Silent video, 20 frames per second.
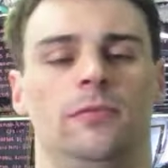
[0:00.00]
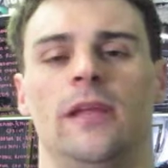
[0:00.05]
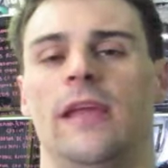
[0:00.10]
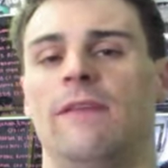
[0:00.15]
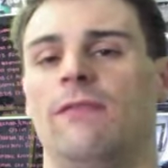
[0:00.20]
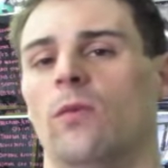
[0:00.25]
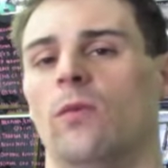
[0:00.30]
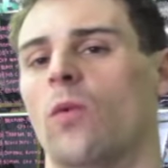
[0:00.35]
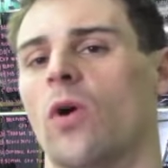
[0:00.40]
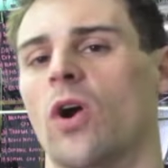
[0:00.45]

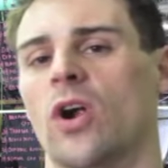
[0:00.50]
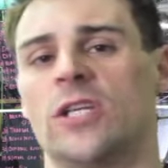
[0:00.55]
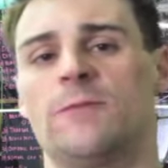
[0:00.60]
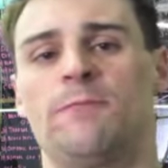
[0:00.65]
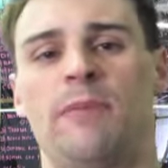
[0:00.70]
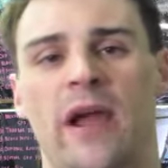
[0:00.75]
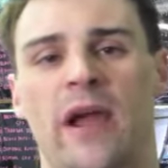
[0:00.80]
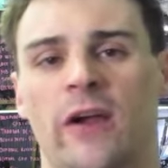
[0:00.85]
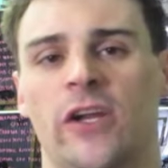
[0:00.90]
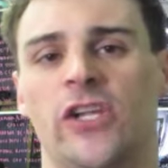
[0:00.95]
even worse,
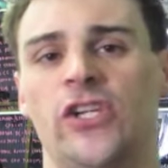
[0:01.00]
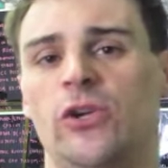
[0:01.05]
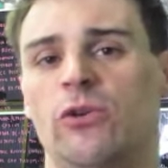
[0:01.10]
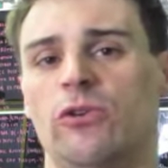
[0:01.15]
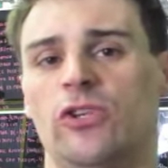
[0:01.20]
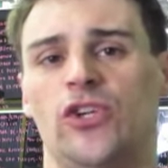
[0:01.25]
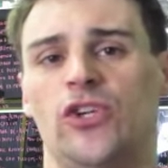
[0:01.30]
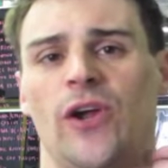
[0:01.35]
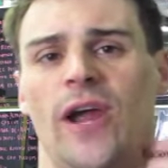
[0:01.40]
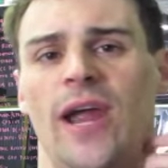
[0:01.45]

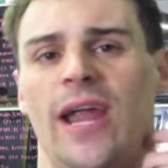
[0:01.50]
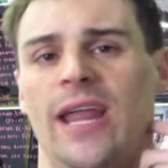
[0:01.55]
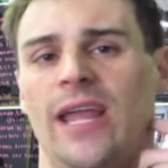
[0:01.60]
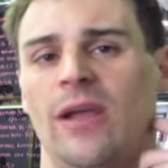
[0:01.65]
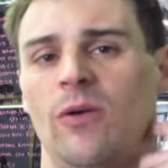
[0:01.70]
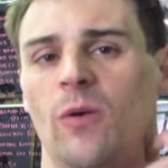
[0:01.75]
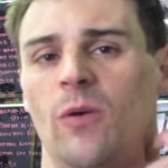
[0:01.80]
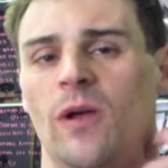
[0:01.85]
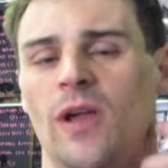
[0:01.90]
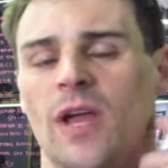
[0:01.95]
parachute
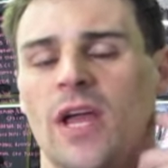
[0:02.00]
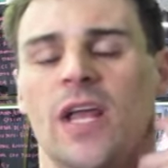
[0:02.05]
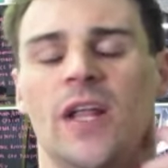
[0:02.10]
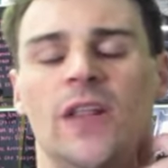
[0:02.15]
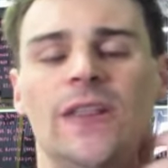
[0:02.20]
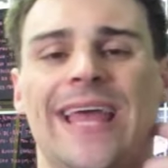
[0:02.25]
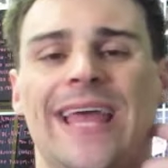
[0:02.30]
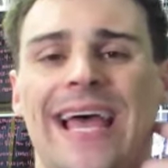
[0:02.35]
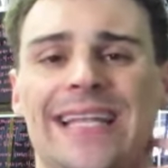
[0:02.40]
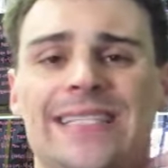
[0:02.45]
training.
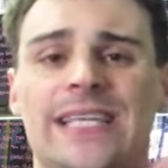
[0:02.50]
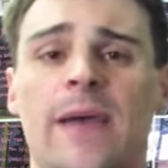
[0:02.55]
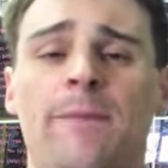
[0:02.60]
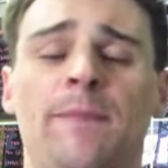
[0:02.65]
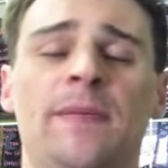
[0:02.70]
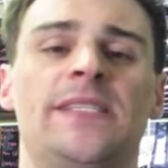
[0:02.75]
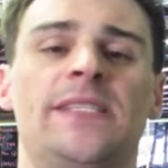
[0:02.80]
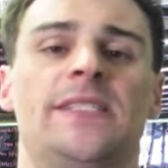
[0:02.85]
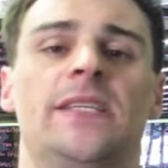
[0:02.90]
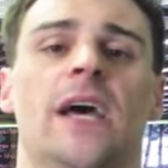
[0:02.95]
That
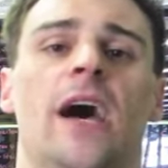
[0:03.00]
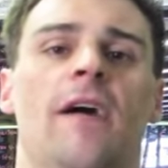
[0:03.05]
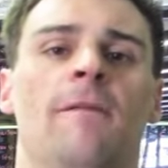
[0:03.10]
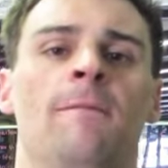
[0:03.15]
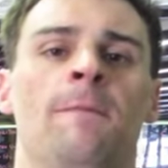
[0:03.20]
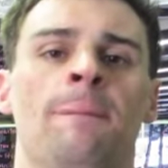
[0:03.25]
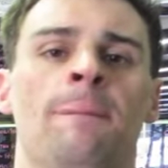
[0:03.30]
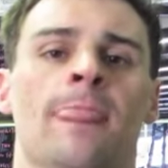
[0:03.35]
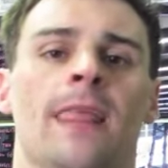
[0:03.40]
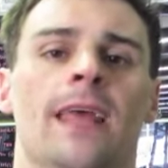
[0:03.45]
type of
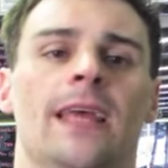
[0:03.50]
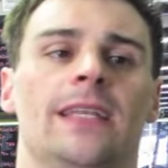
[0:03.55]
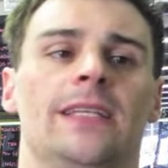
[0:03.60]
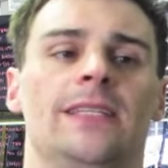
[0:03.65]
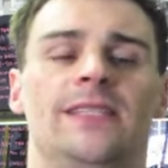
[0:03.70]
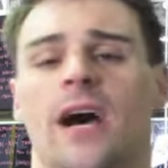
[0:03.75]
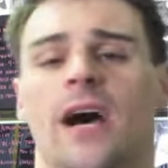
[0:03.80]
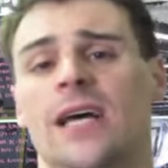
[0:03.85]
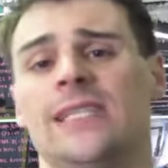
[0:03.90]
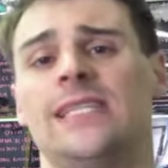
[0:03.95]
stuff
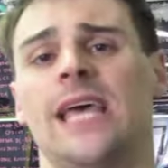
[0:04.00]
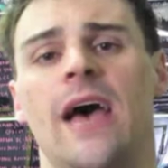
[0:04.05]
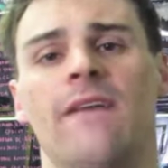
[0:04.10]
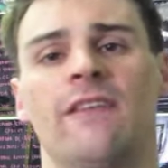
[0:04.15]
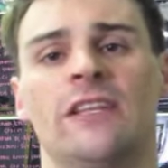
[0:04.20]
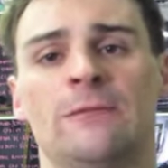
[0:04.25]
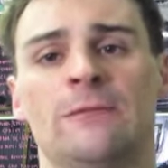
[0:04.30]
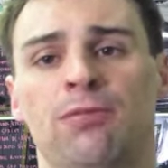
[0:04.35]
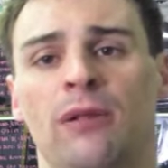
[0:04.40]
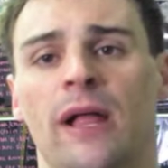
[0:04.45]
does
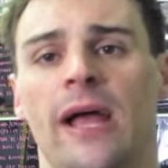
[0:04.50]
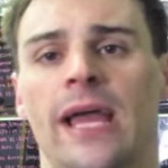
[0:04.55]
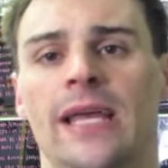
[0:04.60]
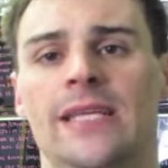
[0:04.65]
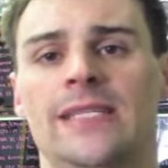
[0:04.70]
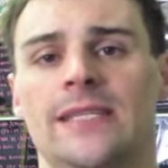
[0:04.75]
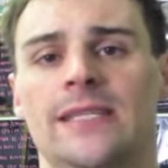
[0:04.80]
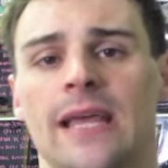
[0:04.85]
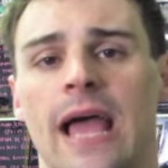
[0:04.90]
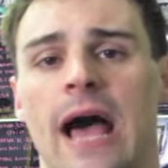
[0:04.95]
have its
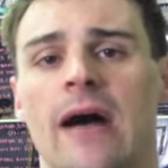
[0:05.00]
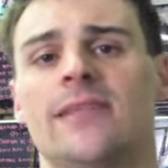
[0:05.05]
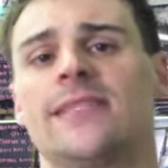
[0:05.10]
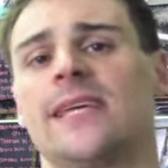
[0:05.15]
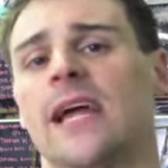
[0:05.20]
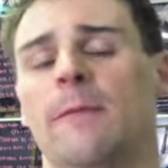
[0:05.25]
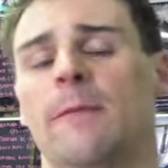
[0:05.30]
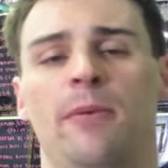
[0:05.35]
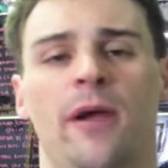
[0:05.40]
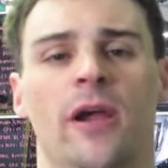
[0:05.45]
place
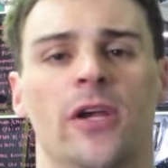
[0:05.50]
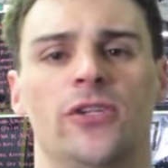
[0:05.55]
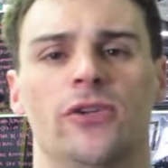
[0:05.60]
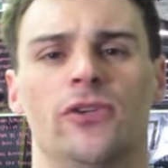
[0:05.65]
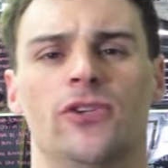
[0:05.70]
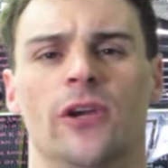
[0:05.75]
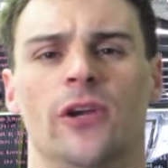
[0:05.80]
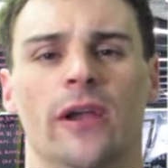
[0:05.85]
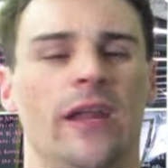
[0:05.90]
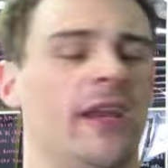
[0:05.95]
outside of
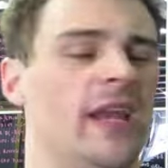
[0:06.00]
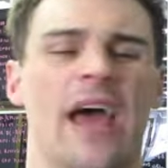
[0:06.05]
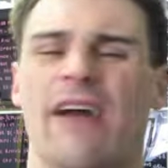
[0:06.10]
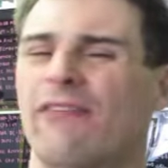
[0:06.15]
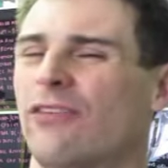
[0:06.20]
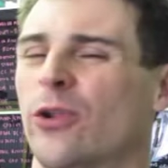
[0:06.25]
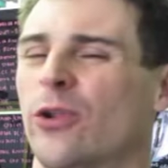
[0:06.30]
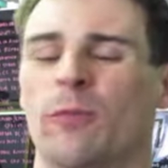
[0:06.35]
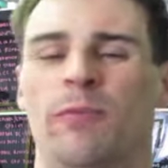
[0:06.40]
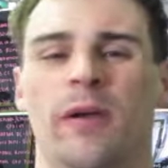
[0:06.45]
parachute training.
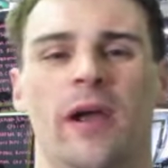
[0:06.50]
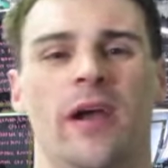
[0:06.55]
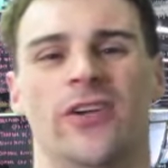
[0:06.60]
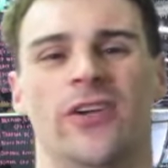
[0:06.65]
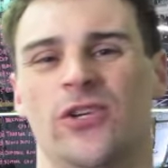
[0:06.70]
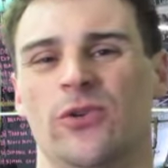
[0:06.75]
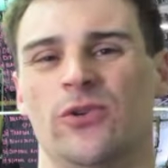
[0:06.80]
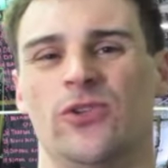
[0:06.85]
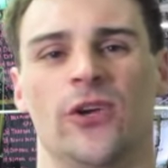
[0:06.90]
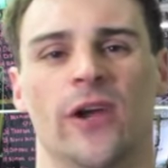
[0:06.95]
Never do
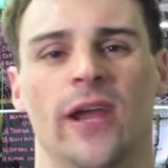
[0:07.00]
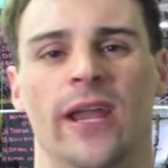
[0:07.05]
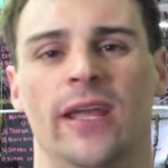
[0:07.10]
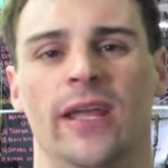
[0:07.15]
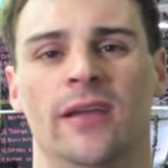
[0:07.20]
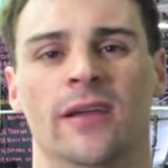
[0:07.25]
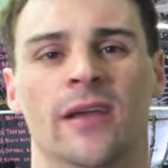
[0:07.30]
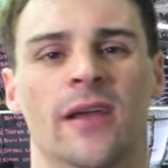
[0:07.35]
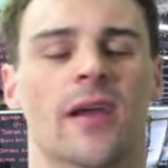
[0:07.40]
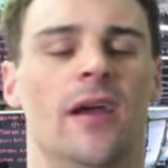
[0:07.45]
parachute
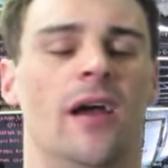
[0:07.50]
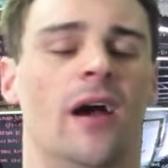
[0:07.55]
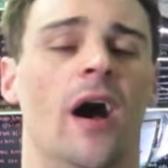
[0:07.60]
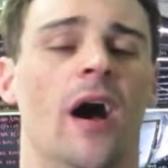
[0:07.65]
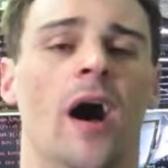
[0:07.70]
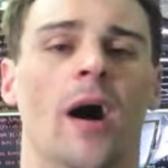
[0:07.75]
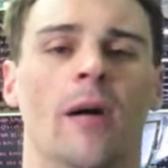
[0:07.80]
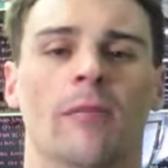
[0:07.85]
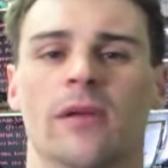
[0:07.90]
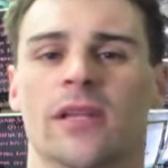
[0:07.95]
training.
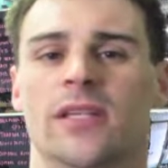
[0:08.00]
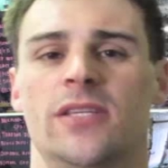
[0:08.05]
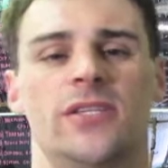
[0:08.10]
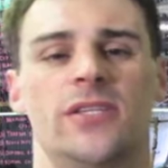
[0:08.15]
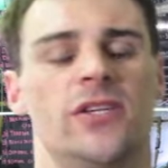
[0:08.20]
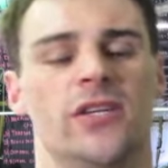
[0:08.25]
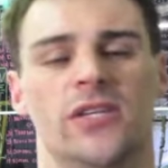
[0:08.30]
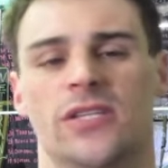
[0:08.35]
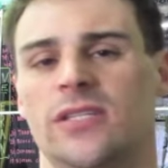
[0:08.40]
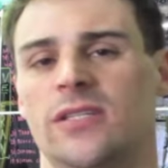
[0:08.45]

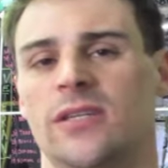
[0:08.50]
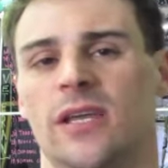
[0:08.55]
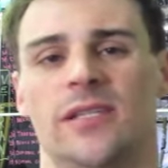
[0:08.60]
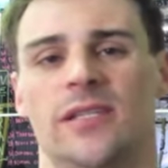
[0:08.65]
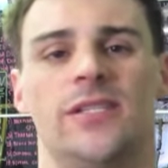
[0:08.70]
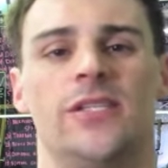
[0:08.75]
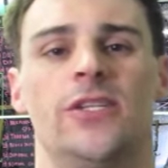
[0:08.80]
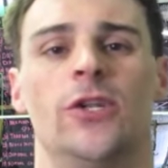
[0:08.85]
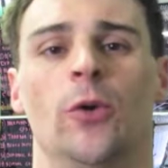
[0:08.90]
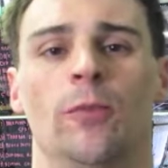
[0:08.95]

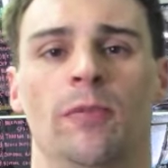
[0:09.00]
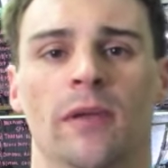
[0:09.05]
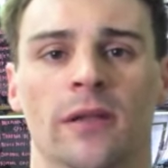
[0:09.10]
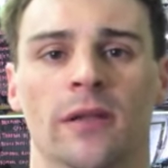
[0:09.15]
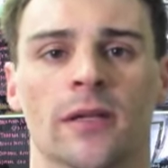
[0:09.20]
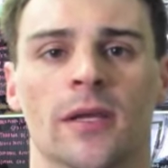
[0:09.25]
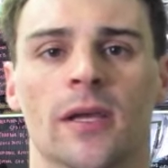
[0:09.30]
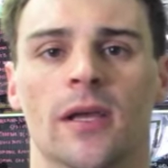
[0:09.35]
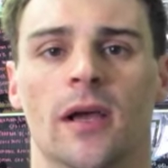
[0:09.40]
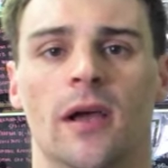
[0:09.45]
It's stupid.
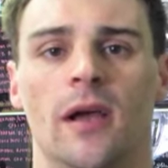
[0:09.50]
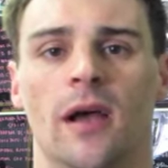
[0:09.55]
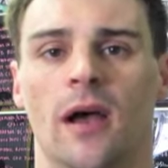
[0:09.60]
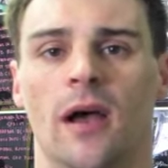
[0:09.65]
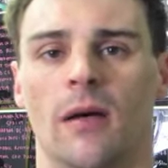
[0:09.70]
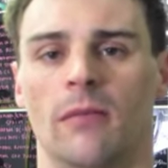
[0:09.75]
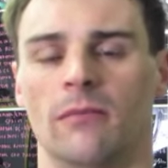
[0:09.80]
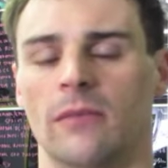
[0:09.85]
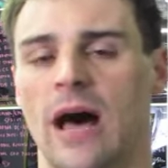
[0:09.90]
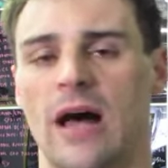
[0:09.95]

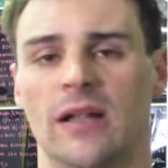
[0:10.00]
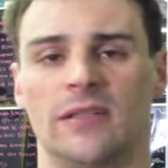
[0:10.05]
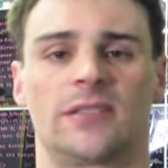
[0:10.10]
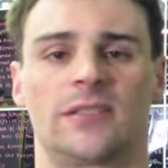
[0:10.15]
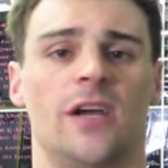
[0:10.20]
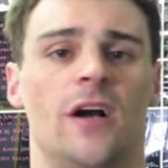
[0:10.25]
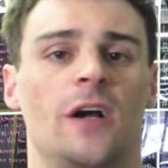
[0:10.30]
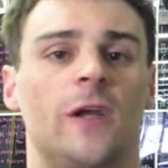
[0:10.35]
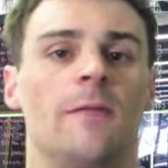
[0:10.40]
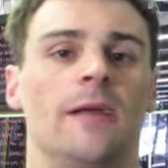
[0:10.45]
I'll
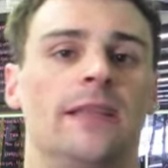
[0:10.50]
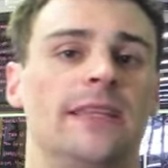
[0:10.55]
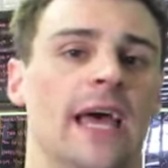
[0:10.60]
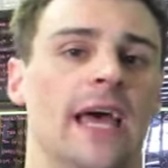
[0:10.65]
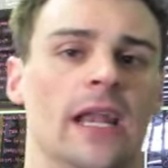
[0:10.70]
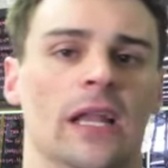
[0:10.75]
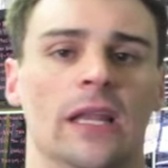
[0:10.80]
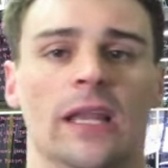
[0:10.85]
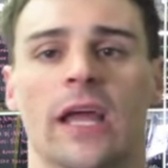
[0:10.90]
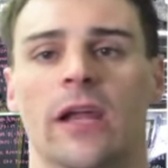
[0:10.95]
talk about
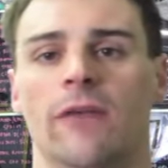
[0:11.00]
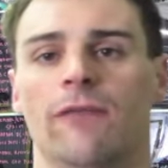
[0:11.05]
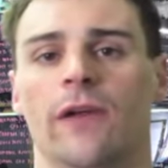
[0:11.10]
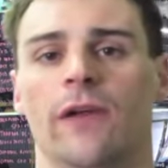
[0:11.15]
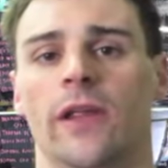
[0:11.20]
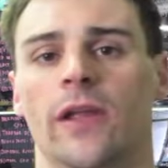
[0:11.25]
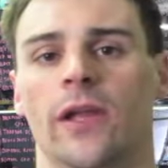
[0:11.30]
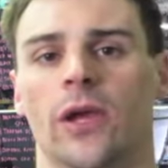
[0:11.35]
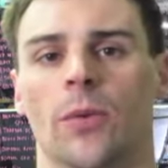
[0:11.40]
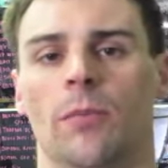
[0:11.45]
that in a later
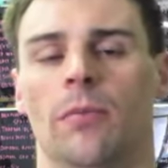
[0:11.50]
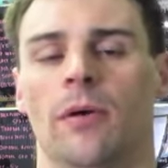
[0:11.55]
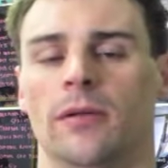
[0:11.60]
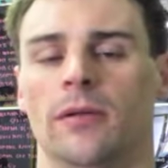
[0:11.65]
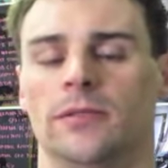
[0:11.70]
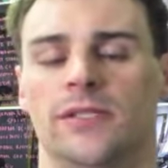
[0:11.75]
video, but